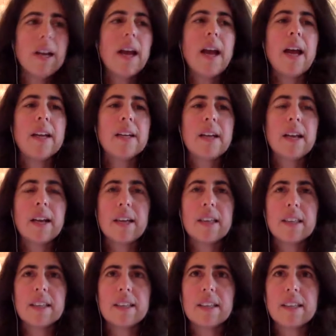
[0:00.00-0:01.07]
and I
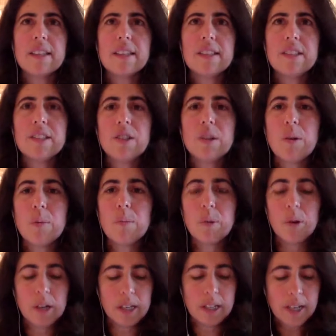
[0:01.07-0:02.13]
think that this is so
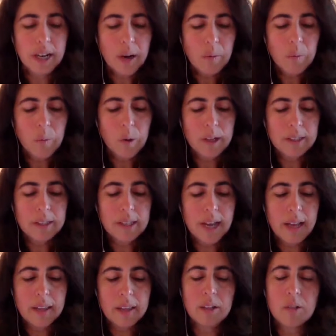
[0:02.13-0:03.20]
important, was
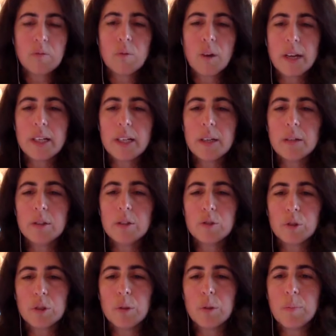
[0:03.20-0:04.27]
that their writing
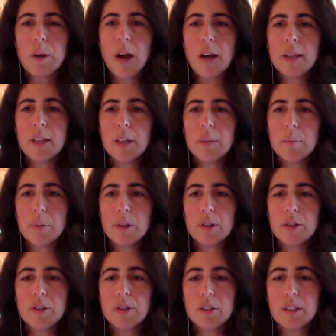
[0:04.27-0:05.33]
drew upon their
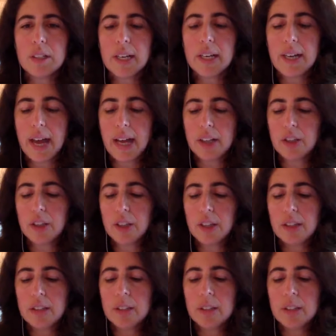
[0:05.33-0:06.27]
personal connections.